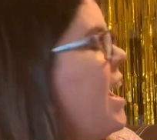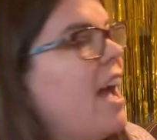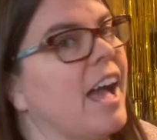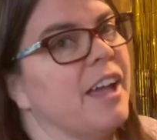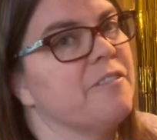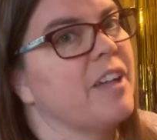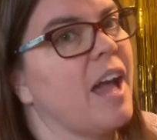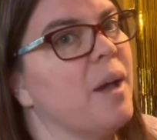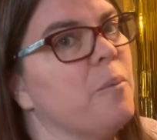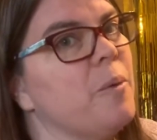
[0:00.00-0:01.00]
"I've
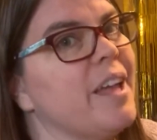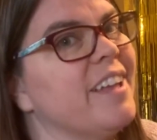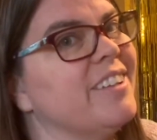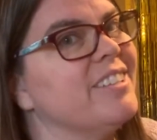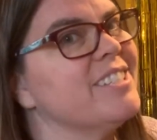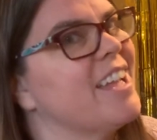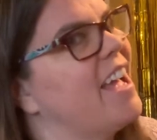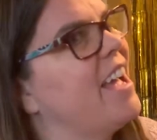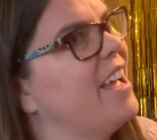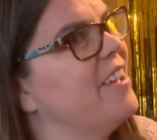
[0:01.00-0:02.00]
got wheels.
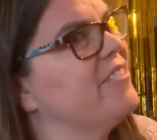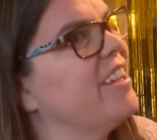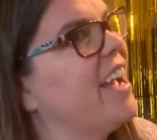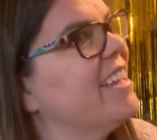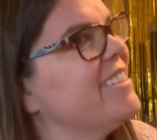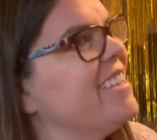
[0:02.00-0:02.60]
I've got to